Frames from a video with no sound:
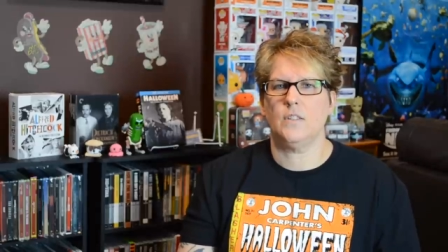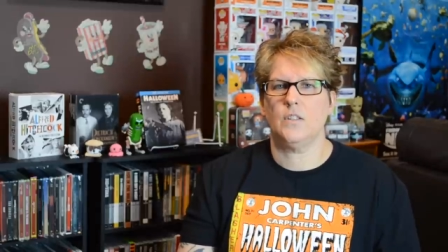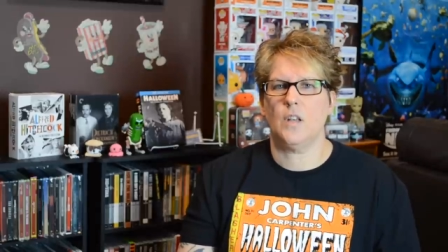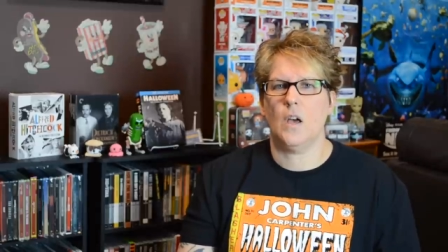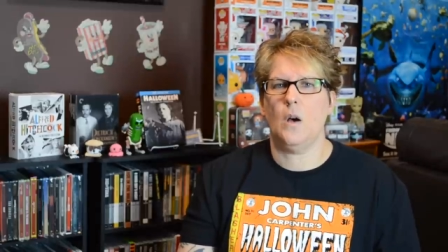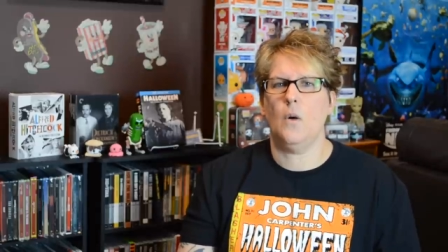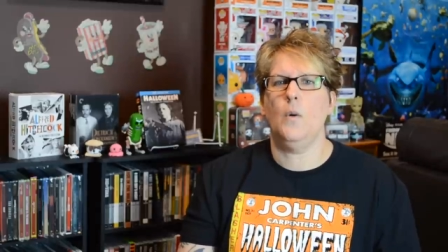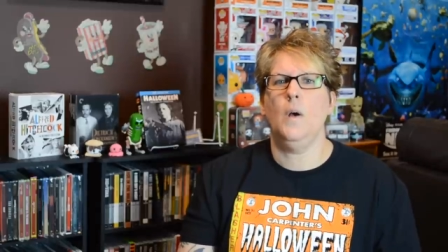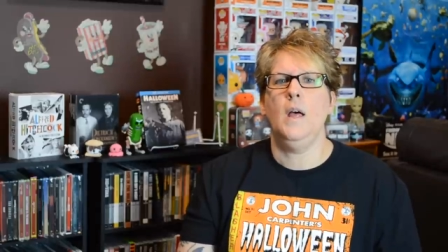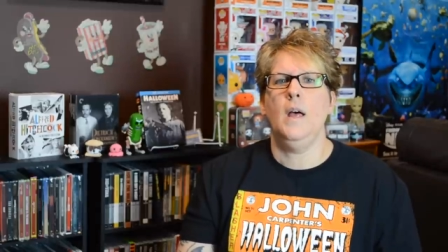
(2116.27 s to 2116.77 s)

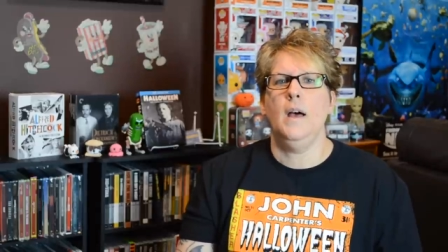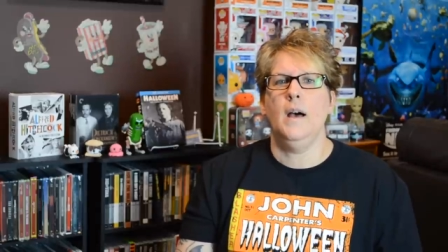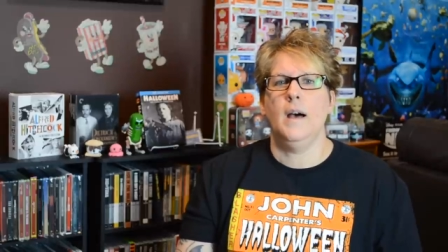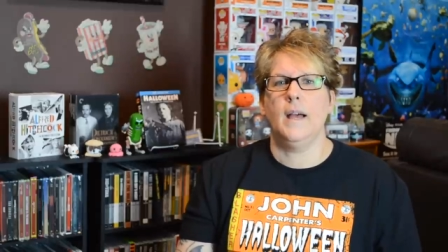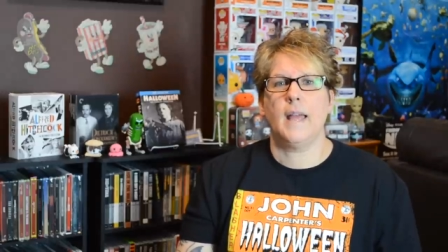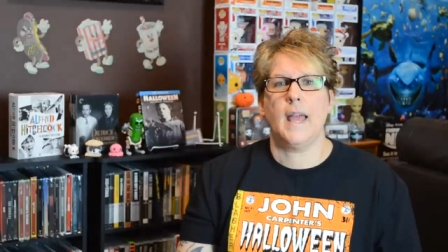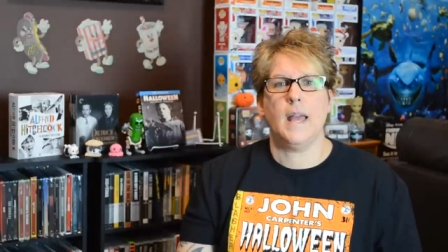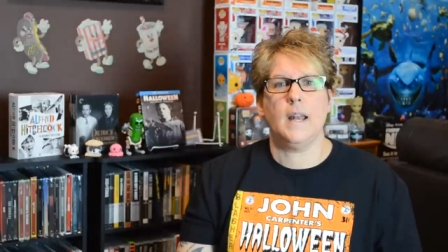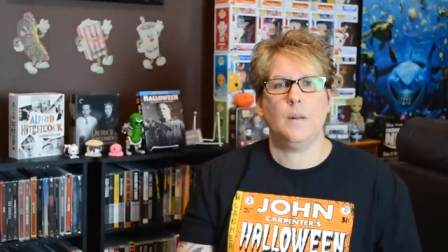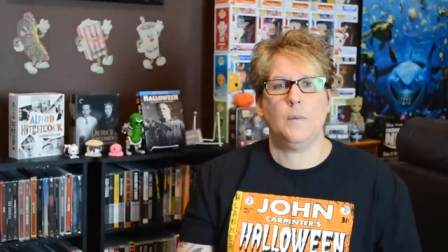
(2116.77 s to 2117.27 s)
So
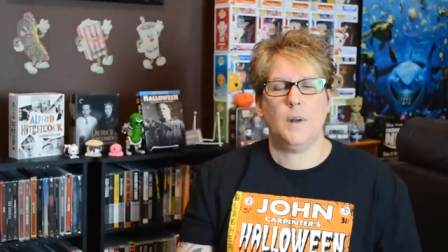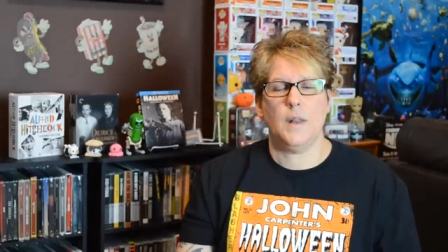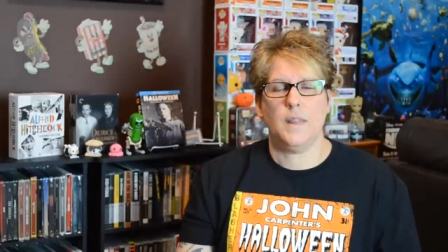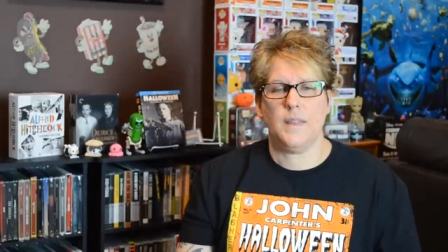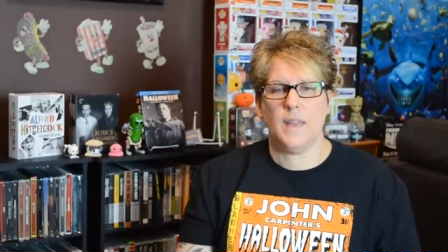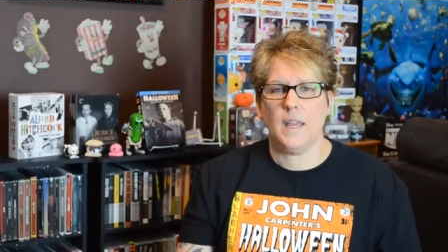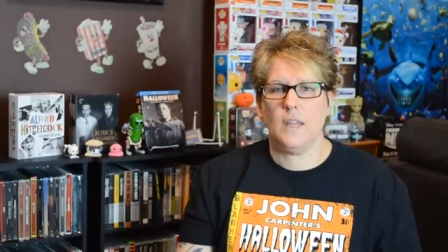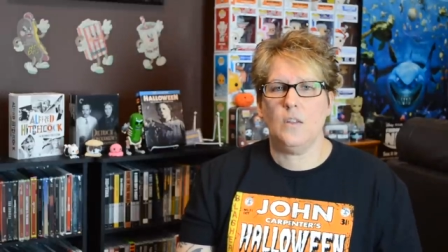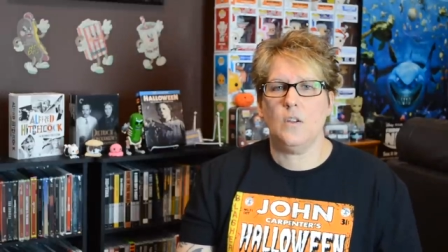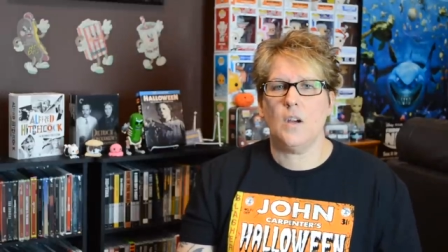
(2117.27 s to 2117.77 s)
again, I want to
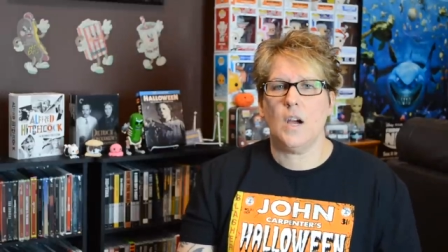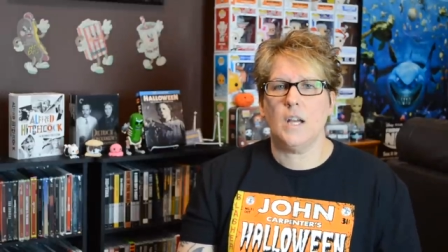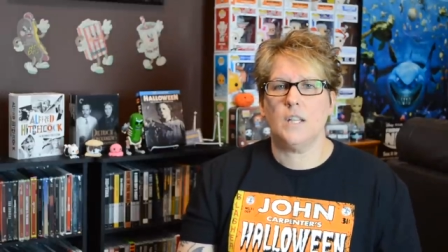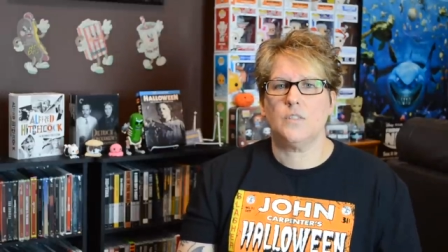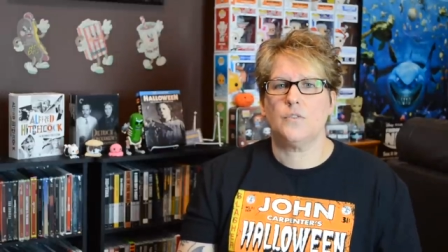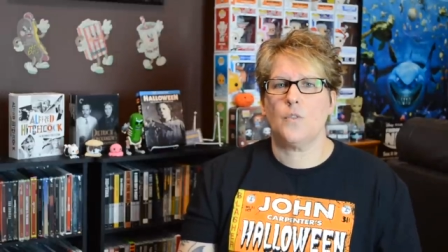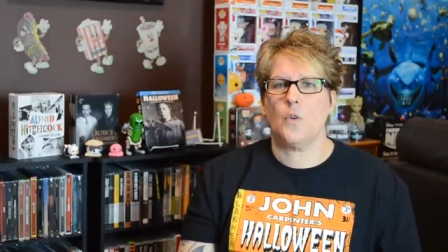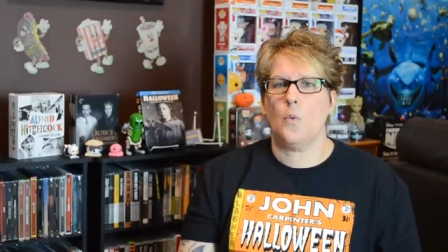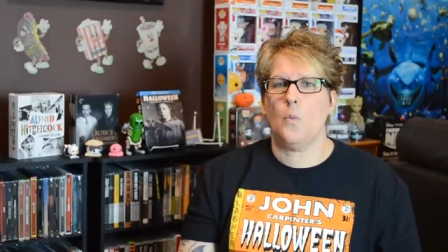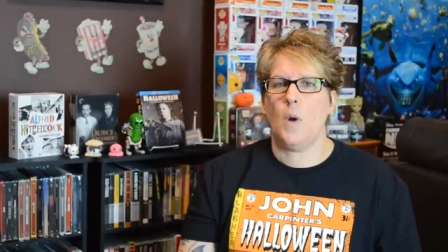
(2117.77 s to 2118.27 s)
thank you guys
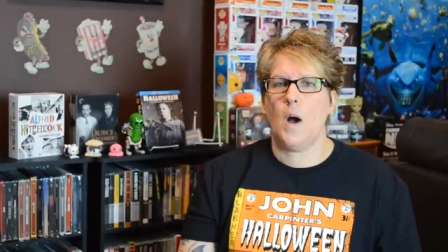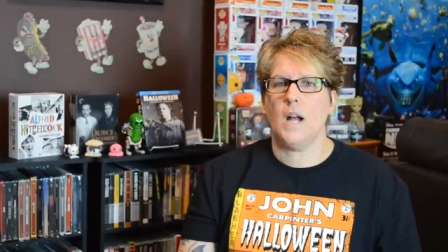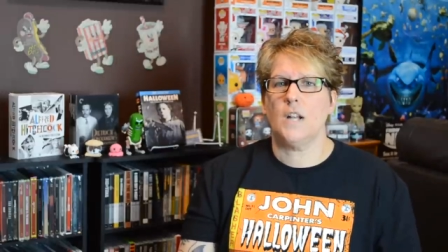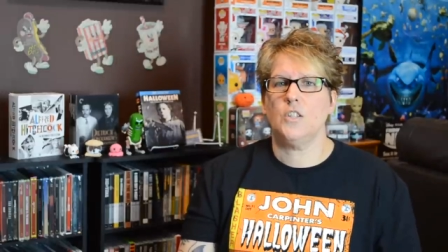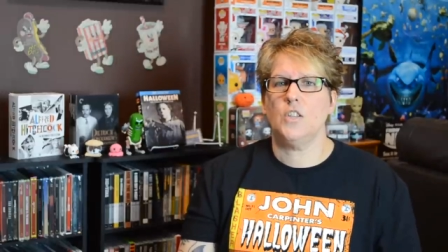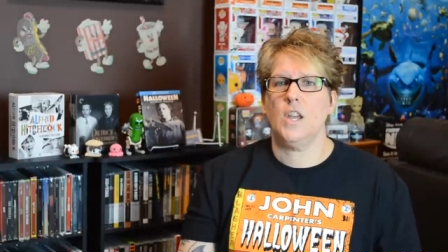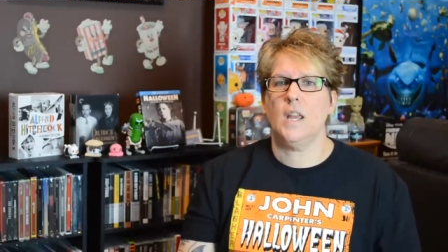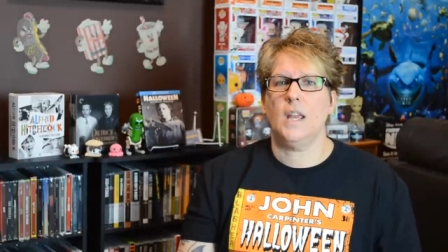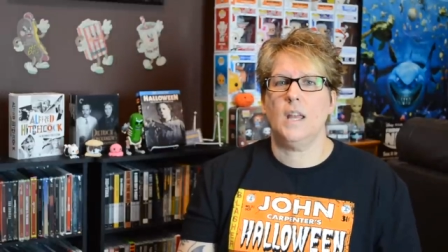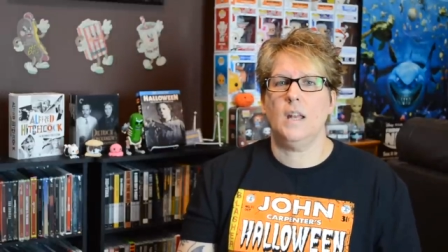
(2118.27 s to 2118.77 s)
for
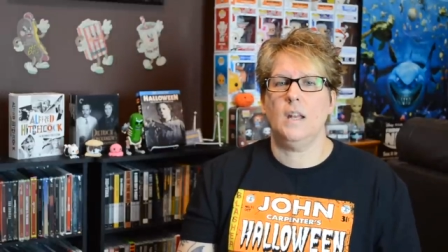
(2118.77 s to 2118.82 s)
watching,